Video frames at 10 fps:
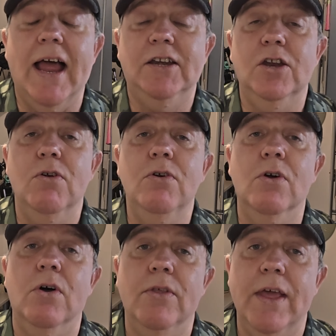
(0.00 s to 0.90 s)
I do
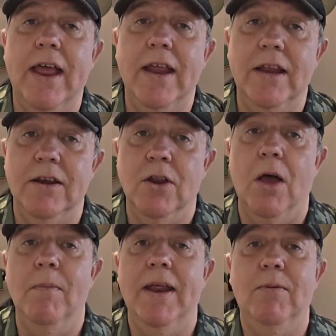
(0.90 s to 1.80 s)
know that
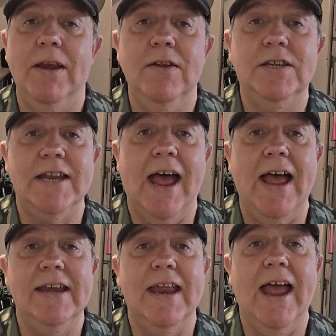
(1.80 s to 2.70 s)
normally when you
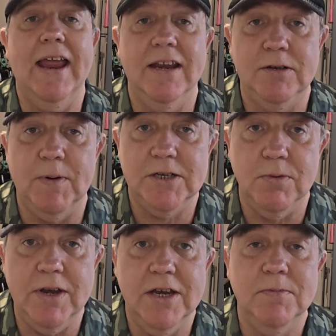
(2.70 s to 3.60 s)
start a diet,
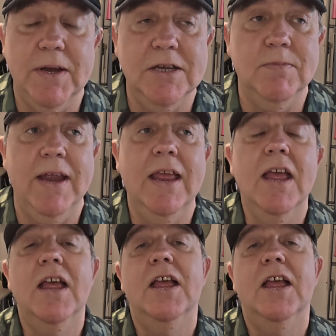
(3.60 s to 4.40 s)
especially when you're as big as me,